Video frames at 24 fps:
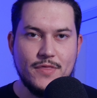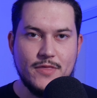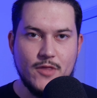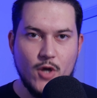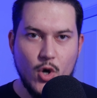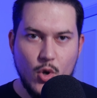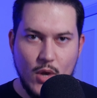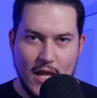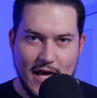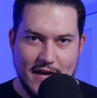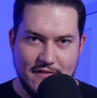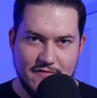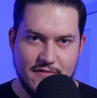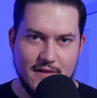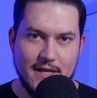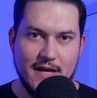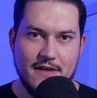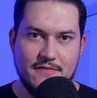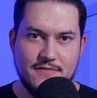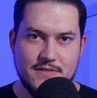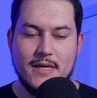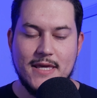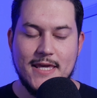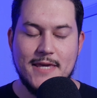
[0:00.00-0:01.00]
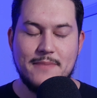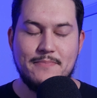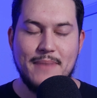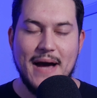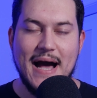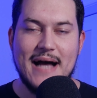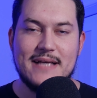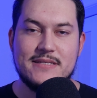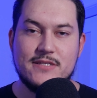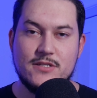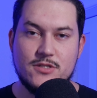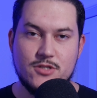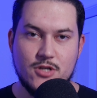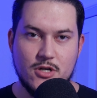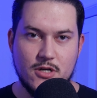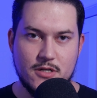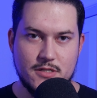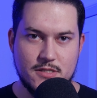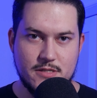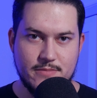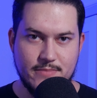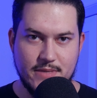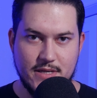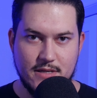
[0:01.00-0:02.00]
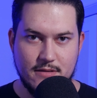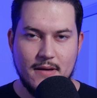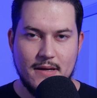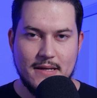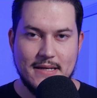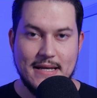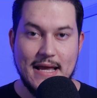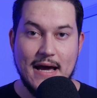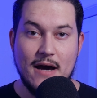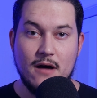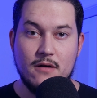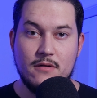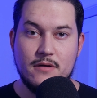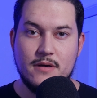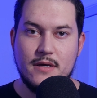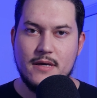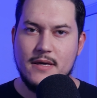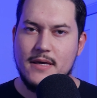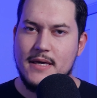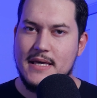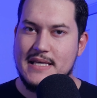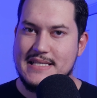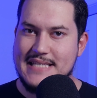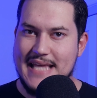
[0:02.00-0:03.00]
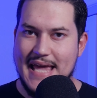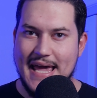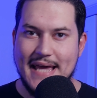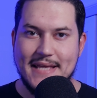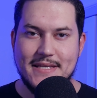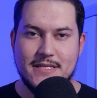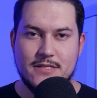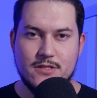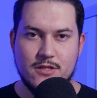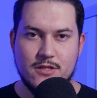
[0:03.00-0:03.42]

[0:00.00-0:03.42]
No life left. He passes turn to me. Now, his hand is